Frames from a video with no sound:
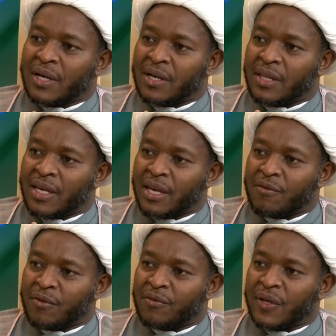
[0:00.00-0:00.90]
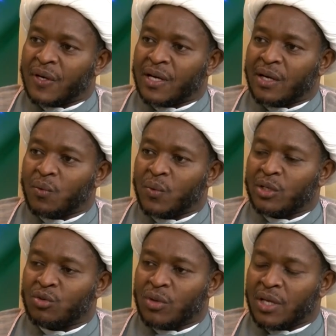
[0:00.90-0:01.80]
the cave of Hira,
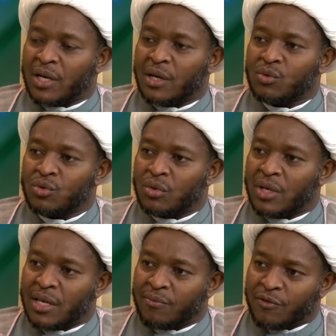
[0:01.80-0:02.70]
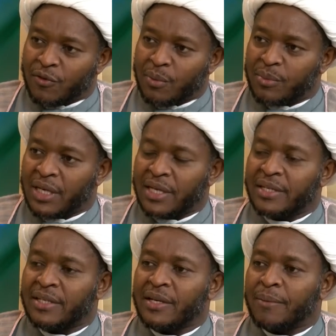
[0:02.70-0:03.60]
went to the house, informed
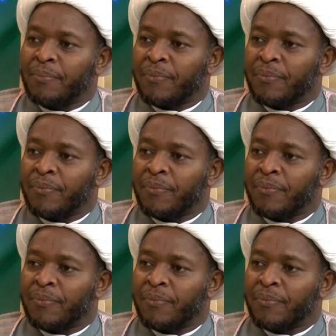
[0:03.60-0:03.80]
Khadija,